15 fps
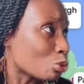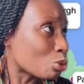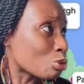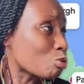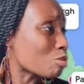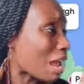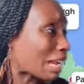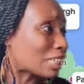
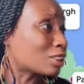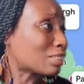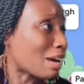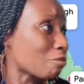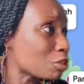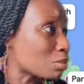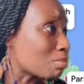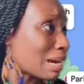So I can
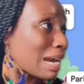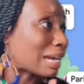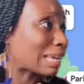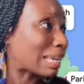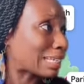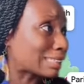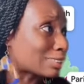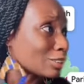travel to
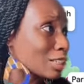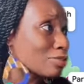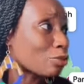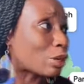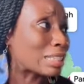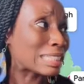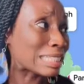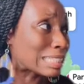Marrakesh just
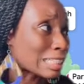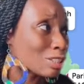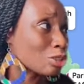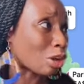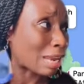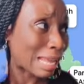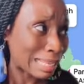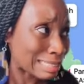for
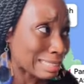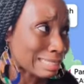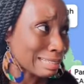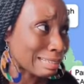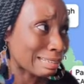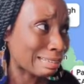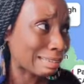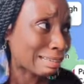$86.
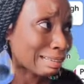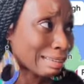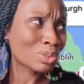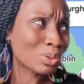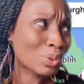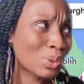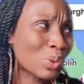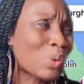
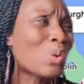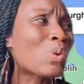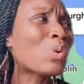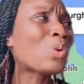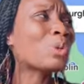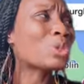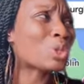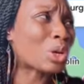
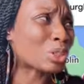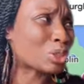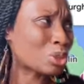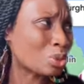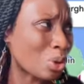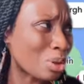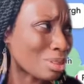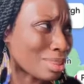Who taught
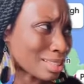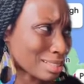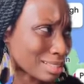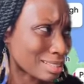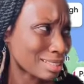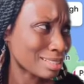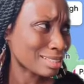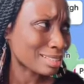you all this?